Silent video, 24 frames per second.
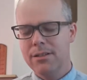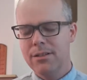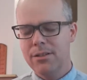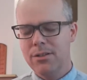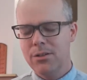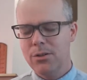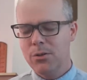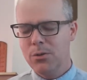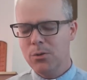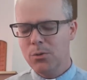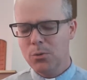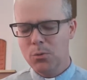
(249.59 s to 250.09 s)

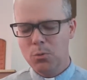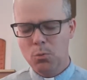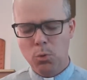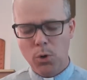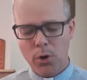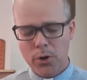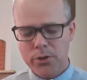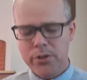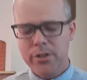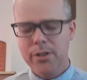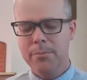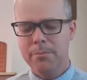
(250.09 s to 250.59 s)
to
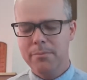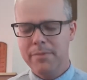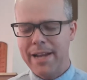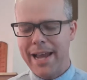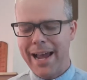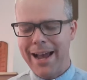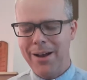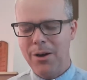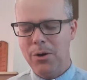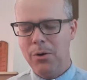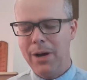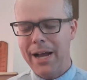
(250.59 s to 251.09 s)
worship
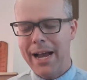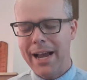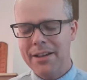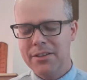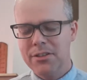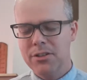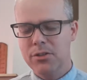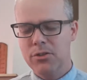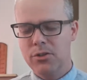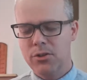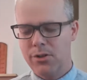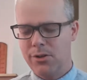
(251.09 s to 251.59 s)
now as
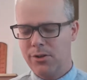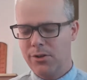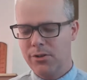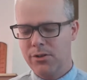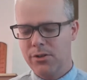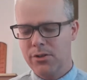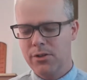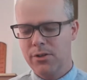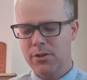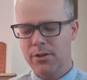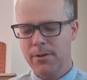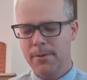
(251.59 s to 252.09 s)
a
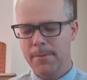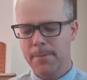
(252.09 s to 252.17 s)
church.